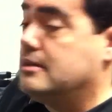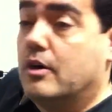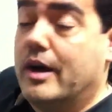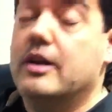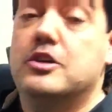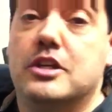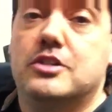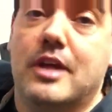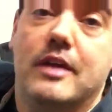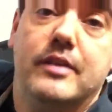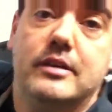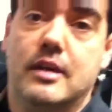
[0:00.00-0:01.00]
or energy
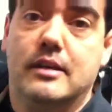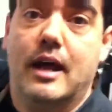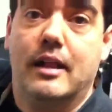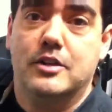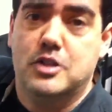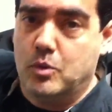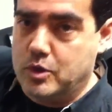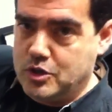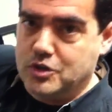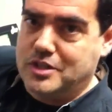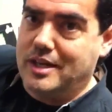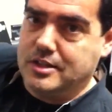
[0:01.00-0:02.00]
saving technology, which
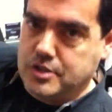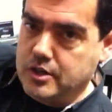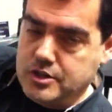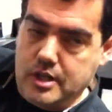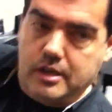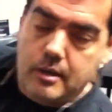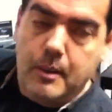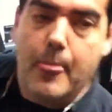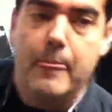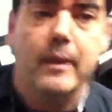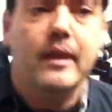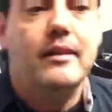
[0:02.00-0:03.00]
you'll see on this little sticker,
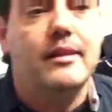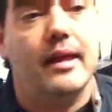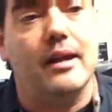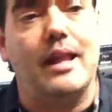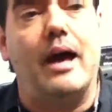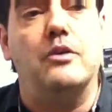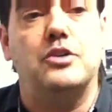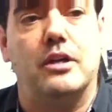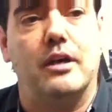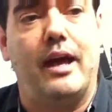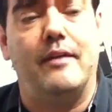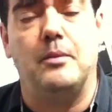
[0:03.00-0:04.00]
that allows
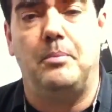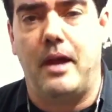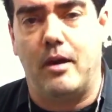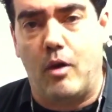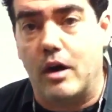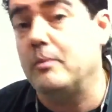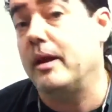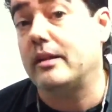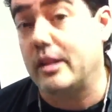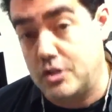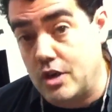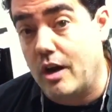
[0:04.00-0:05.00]
you to have the piano
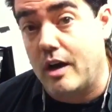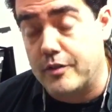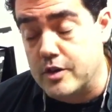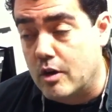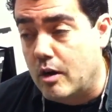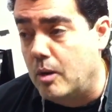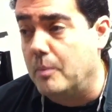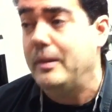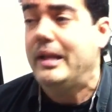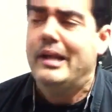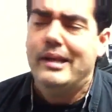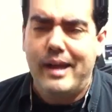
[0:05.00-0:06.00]
automatically shut off on your own
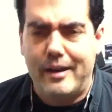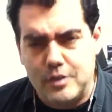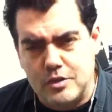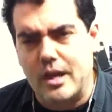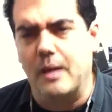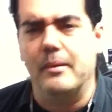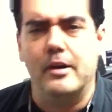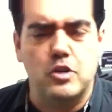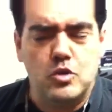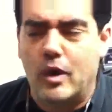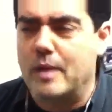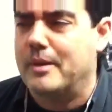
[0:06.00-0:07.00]
after 10
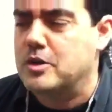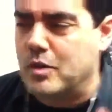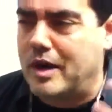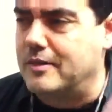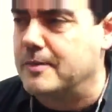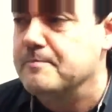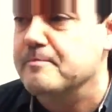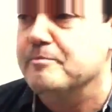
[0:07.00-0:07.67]
minutes, 20 minutes, whatever.